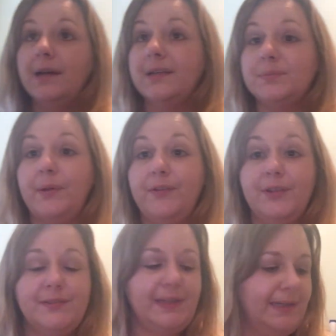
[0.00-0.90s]
That's my
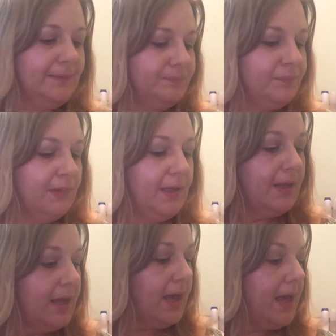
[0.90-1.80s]
first thing.
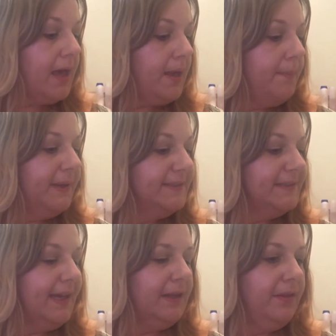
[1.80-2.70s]
My
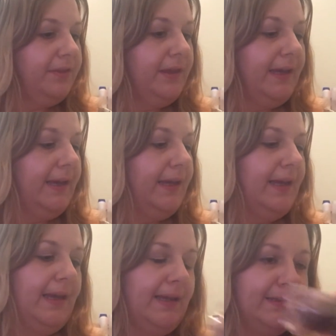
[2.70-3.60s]
second thing
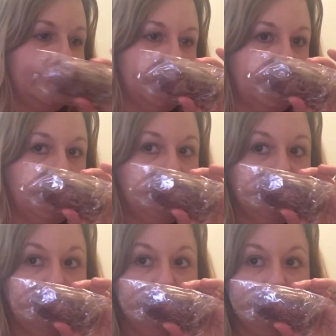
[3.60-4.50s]
is
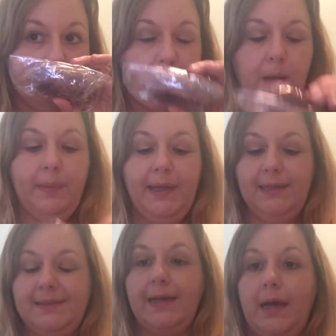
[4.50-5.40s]
I
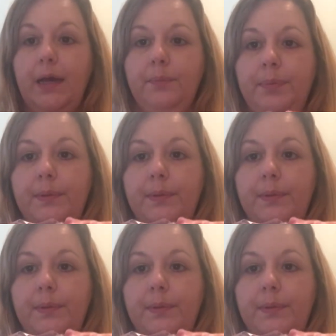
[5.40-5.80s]
picked up